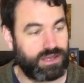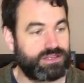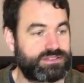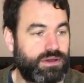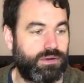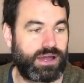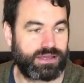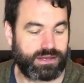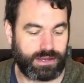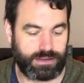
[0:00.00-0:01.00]
So I'm
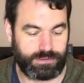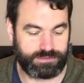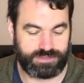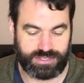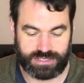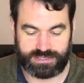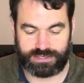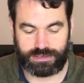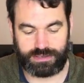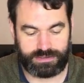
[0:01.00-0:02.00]
gonna just
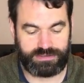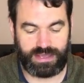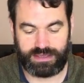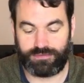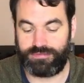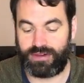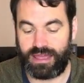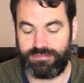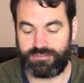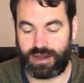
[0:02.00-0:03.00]
take
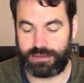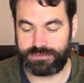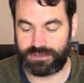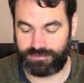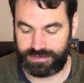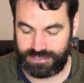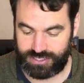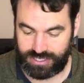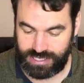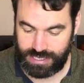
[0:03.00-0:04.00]
5 grams of
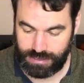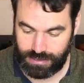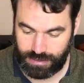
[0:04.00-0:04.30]
each tea.